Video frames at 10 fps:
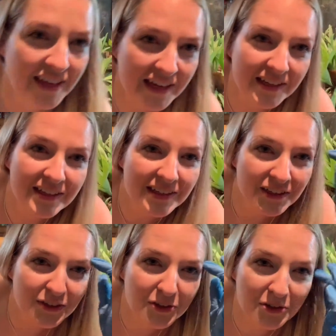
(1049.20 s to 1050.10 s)
Thank
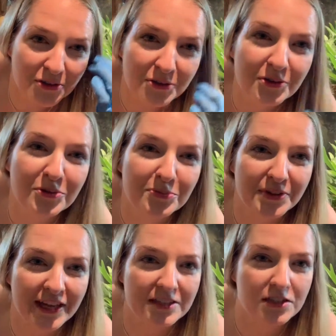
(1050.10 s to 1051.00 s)
you,
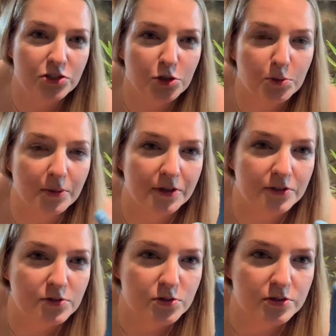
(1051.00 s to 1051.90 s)
Planty
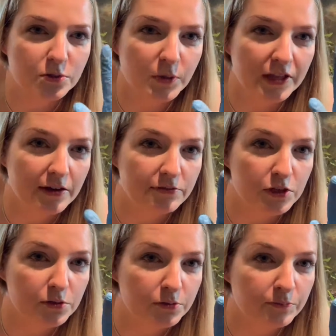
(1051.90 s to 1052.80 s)
Tubers. We love
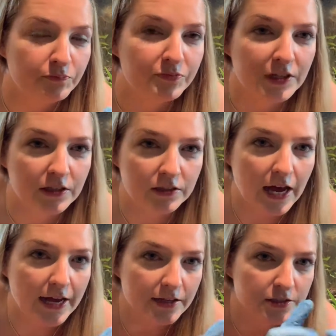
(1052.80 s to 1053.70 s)
you.
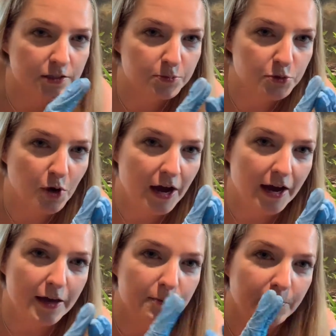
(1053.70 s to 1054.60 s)
Like, subscribe,